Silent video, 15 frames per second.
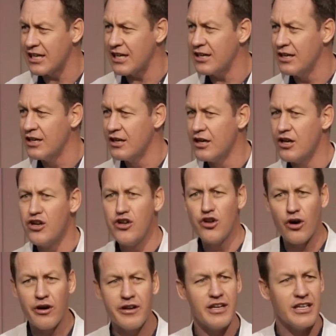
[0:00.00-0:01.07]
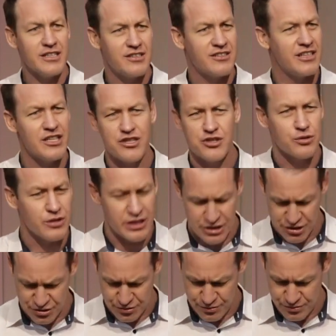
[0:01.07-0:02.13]
are non-essential
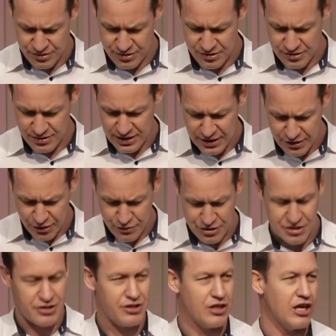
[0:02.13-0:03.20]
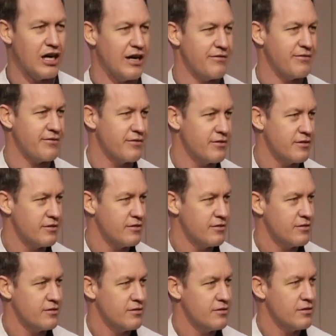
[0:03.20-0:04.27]
issues in the Christian life.
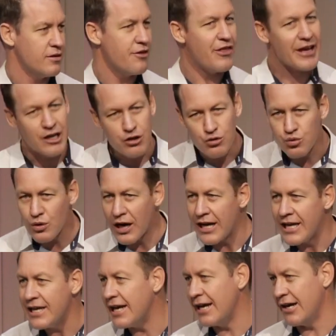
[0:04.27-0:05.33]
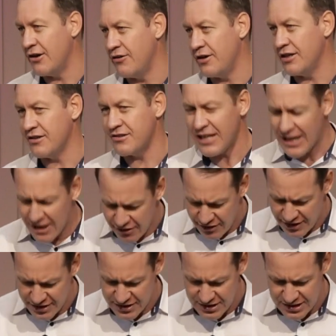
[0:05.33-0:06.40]
They're grey areas,
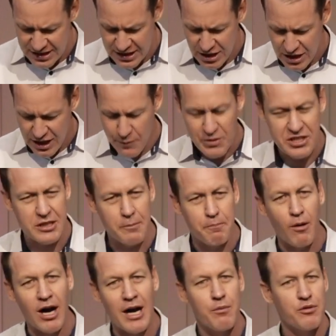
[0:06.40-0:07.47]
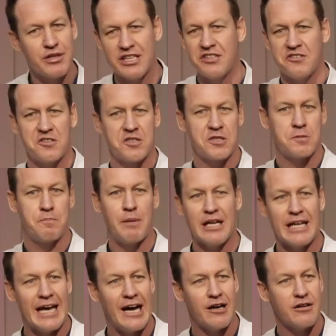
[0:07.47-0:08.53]
areas in which the Bible doesn't spell
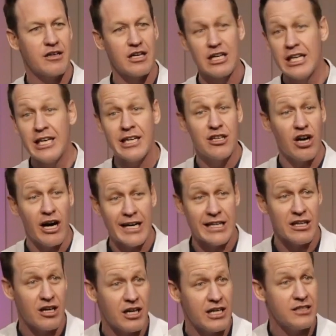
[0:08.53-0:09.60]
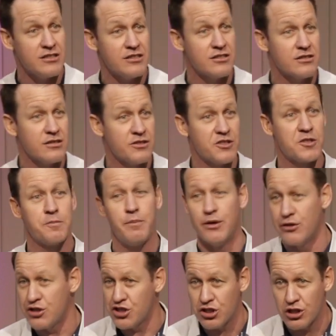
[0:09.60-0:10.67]
out clear guidelines,
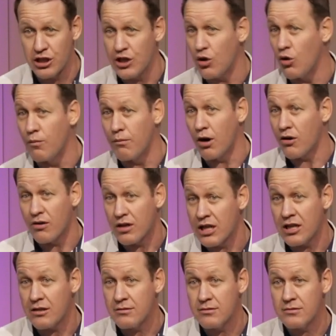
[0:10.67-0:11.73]
spiritually or morally.